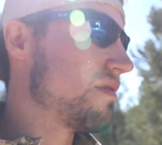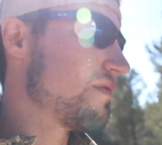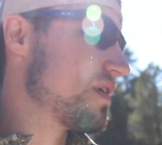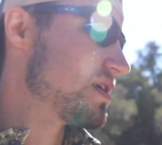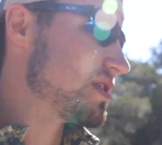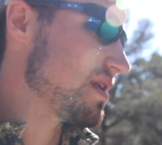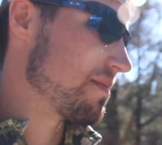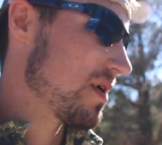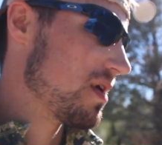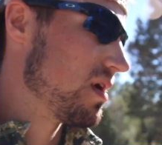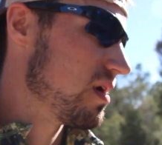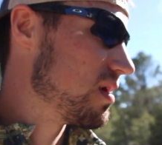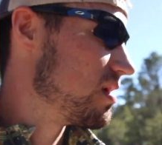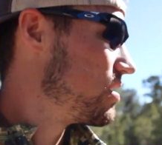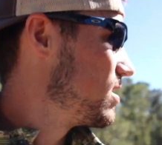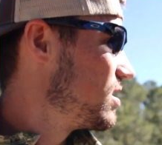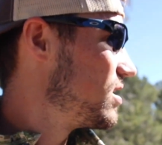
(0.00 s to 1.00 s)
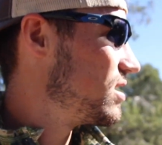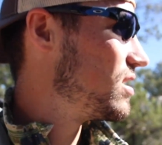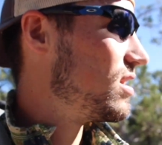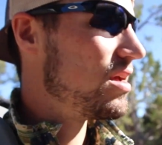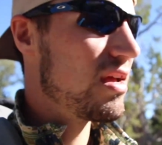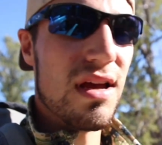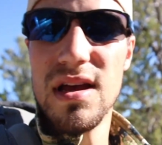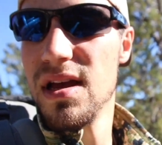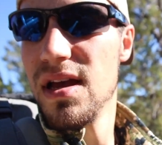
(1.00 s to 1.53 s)
First I'm gonna
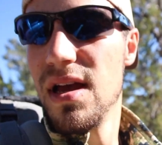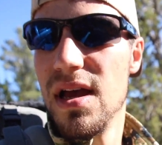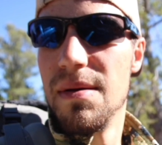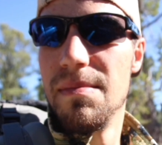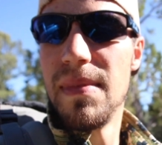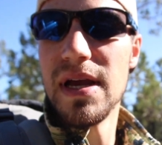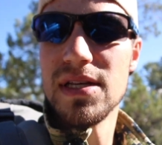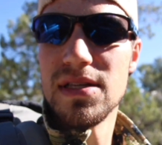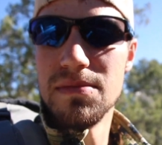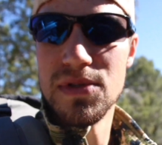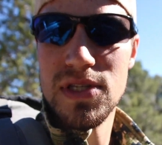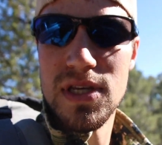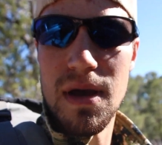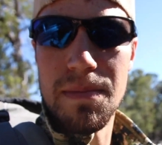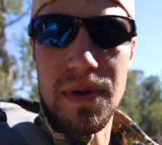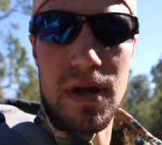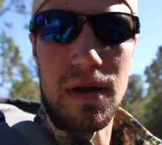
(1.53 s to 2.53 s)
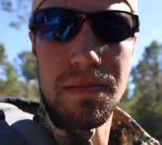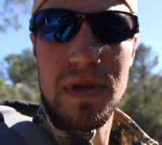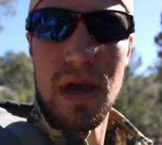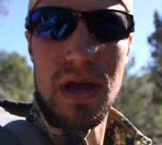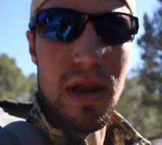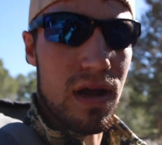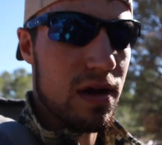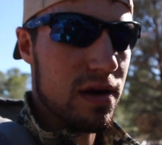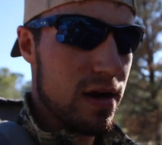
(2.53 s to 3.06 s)
make some supper. I'm
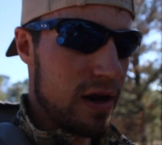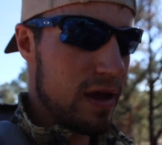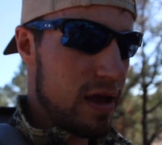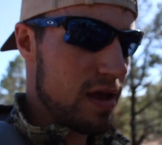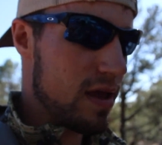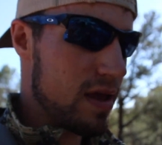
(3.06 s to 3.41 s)
kind of hungry.